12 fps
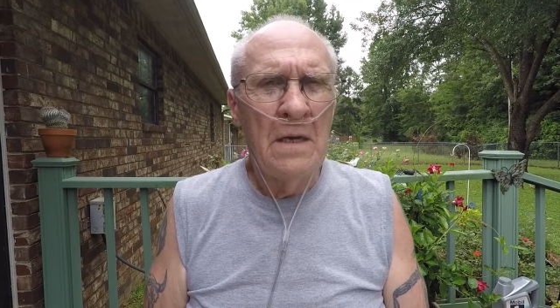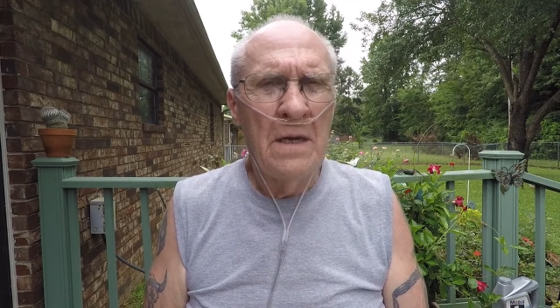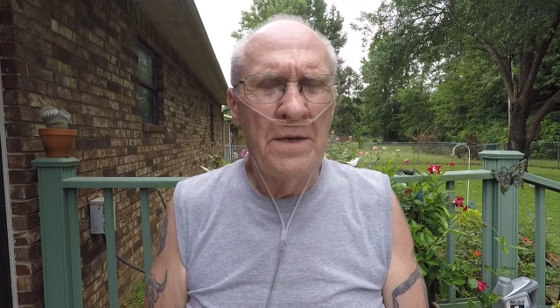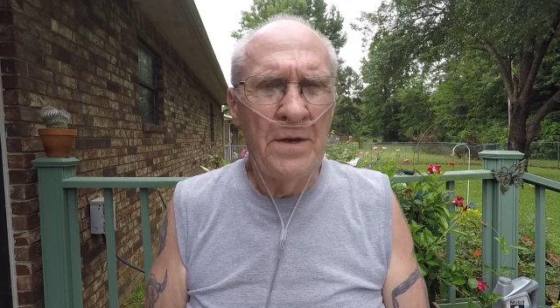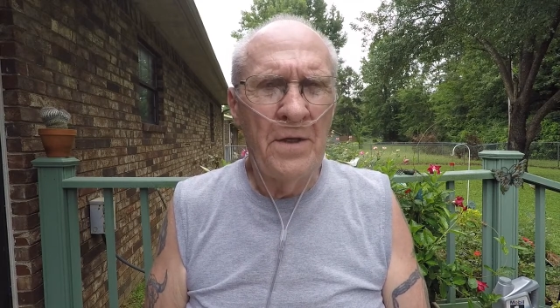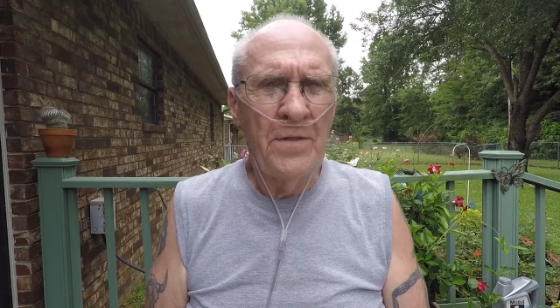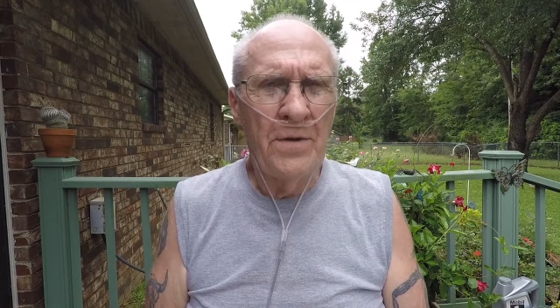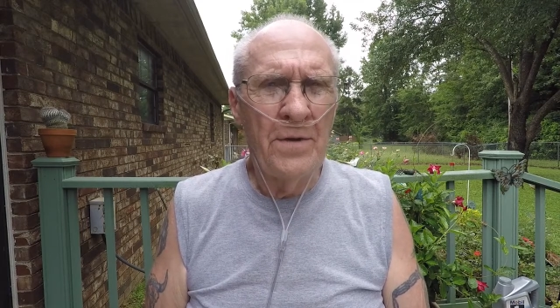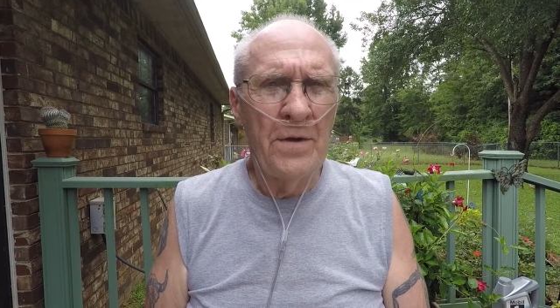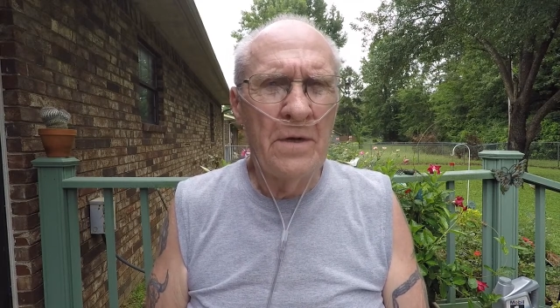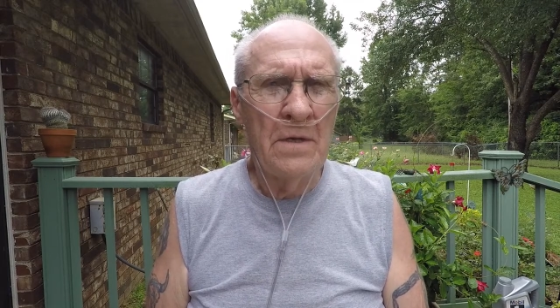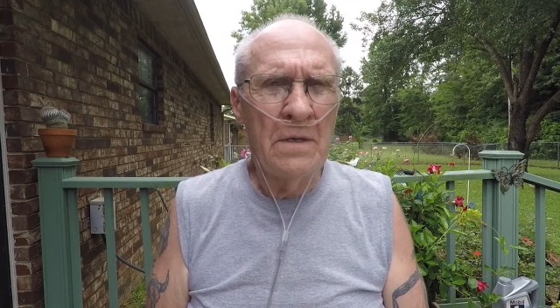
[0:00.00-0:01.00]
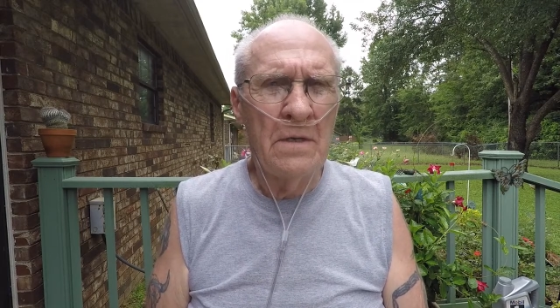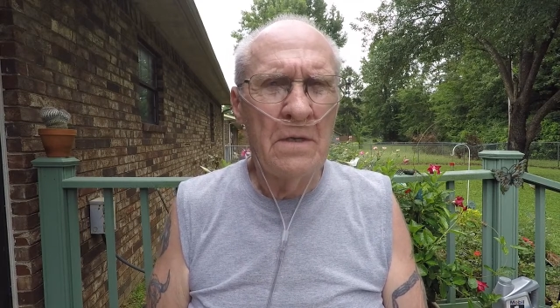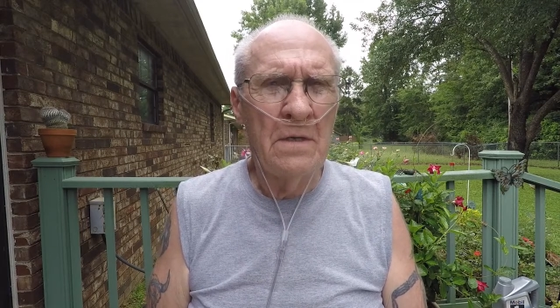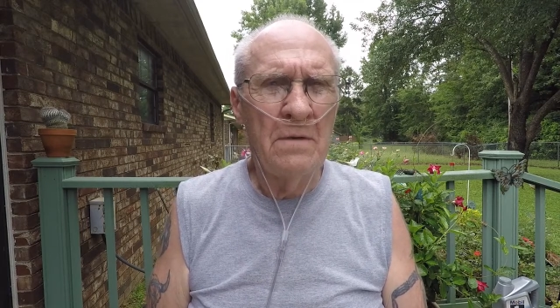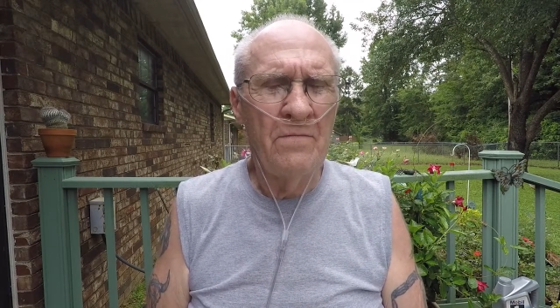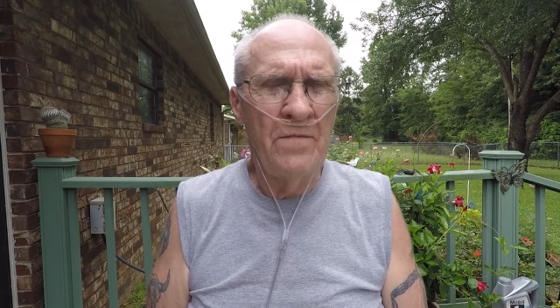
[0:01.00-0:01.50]
another
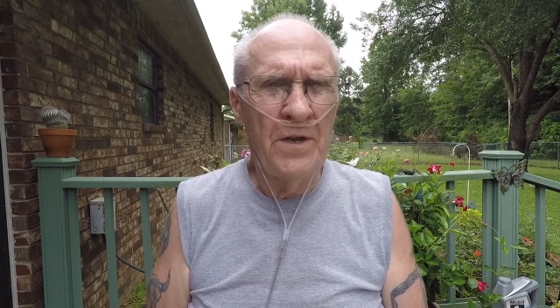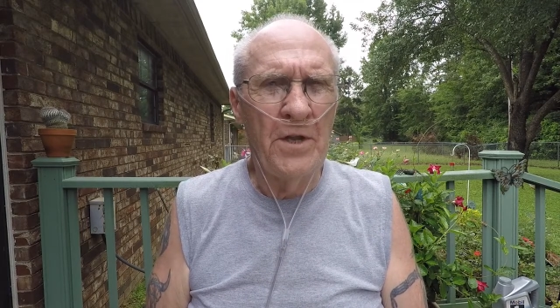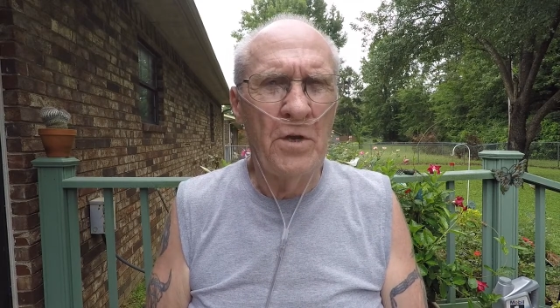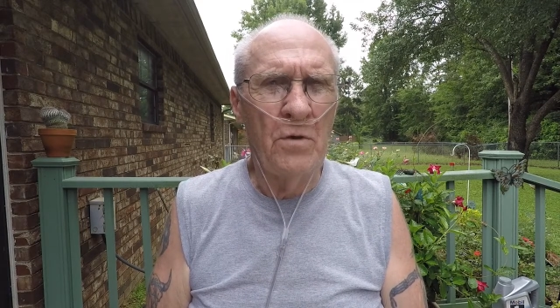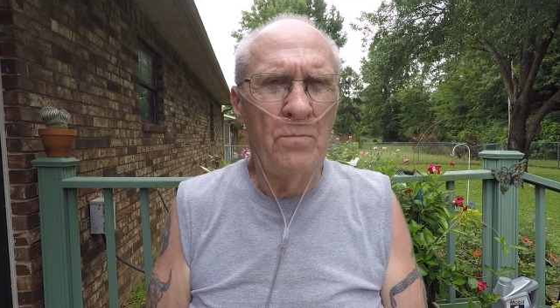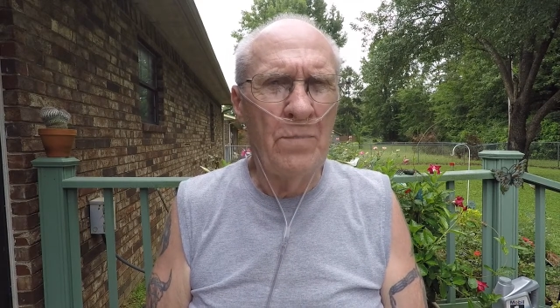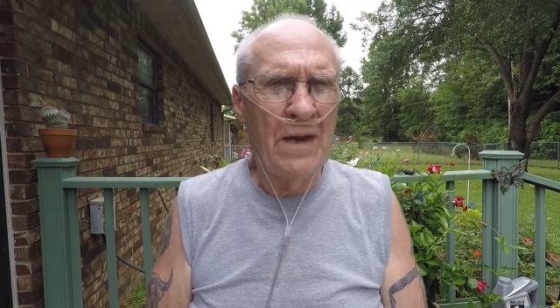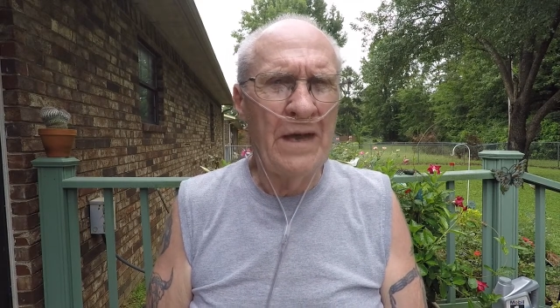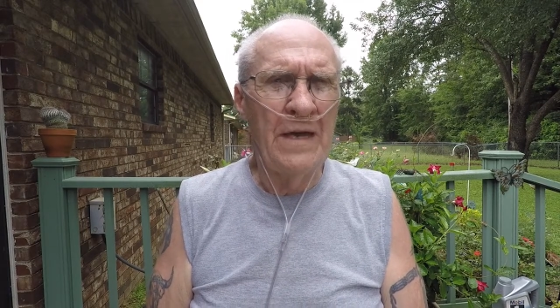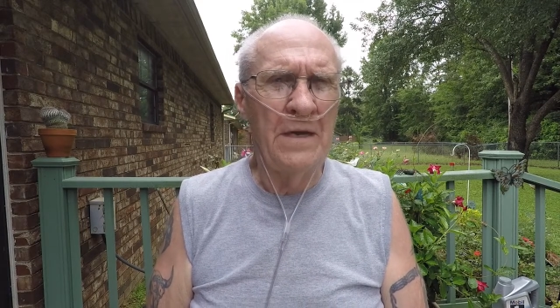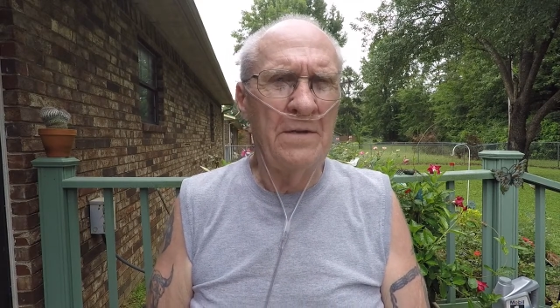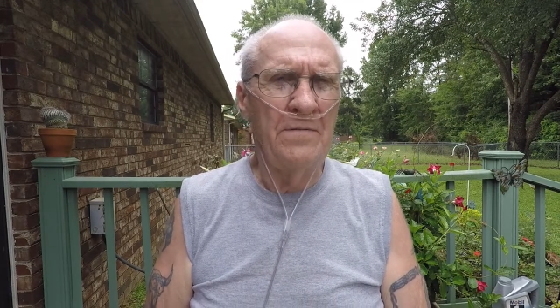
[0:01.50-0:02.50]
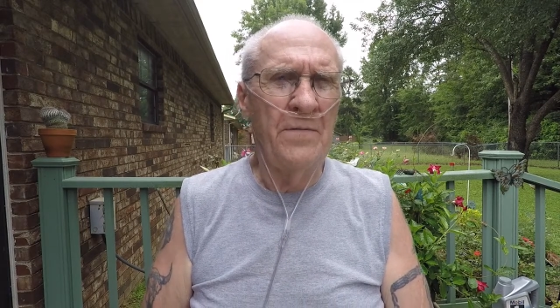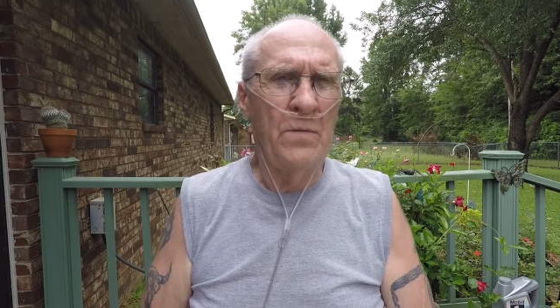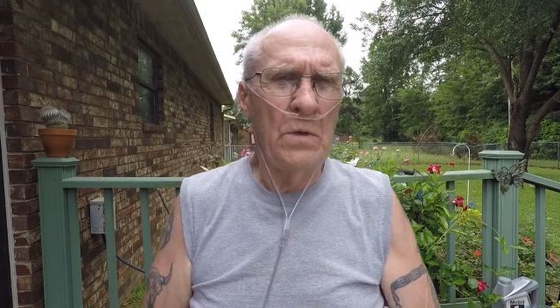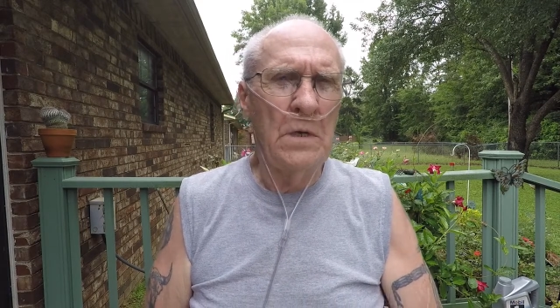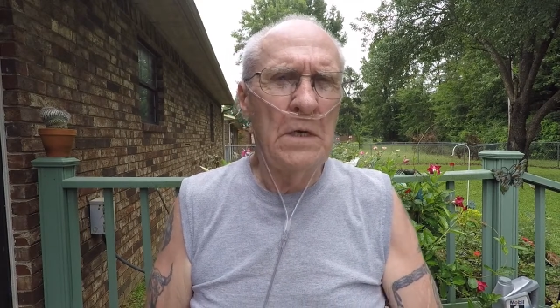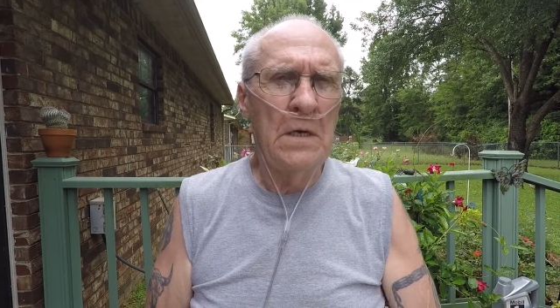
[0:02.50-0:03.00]
video planned for